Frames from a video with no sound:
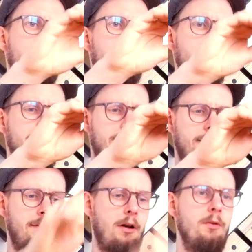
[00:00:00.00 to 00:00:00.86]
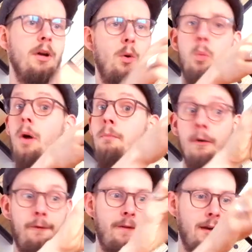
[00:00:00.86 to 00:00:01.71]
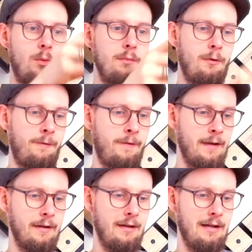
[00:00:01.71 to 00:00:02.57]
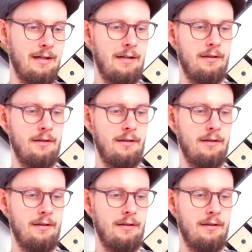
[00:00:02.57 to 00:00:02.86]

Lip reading: But oh no, one more thing, haha.